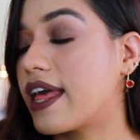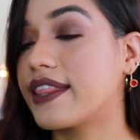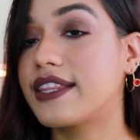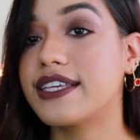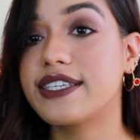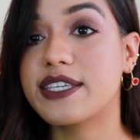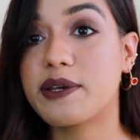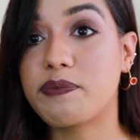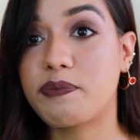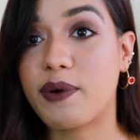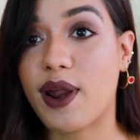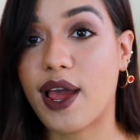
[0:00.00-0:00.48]
And
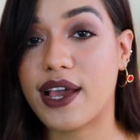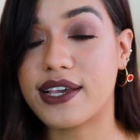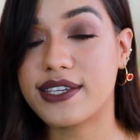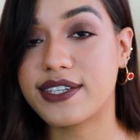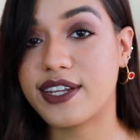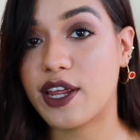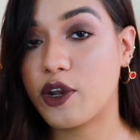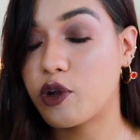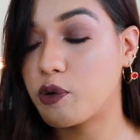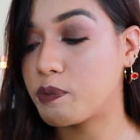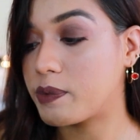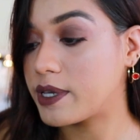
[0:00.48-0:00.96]
these are
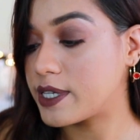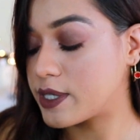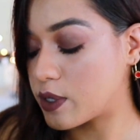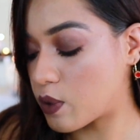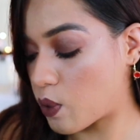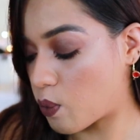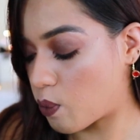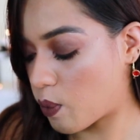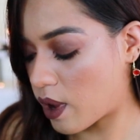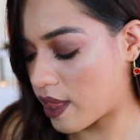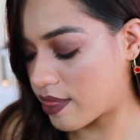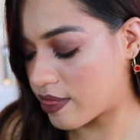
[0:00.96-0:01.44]
priced at
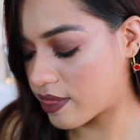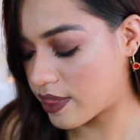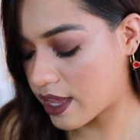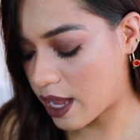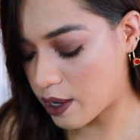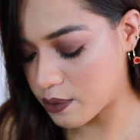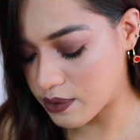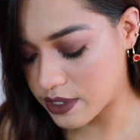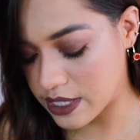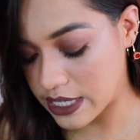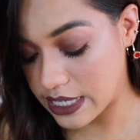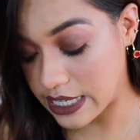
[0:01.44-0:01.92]

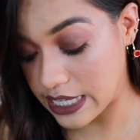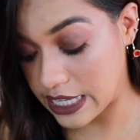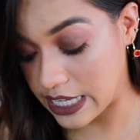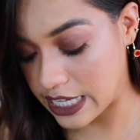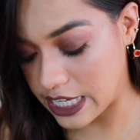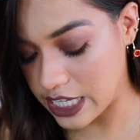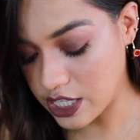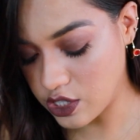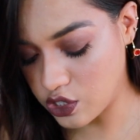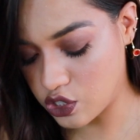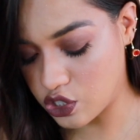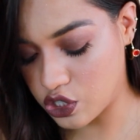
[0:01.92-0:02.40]
₹1000
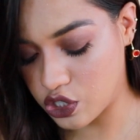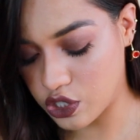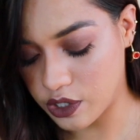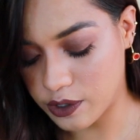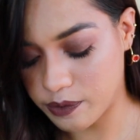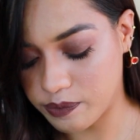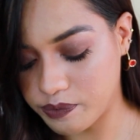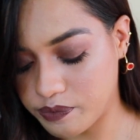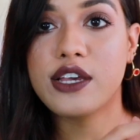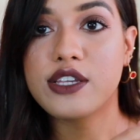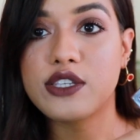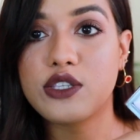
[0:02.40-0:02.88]
each.
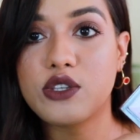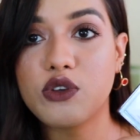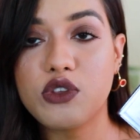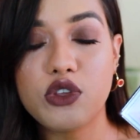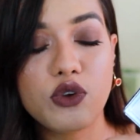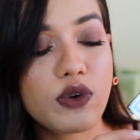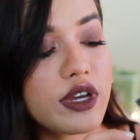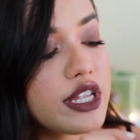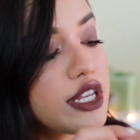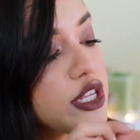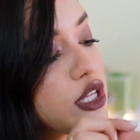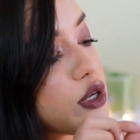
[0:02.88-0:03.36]
So
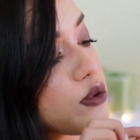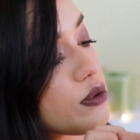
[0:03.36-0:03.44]
you can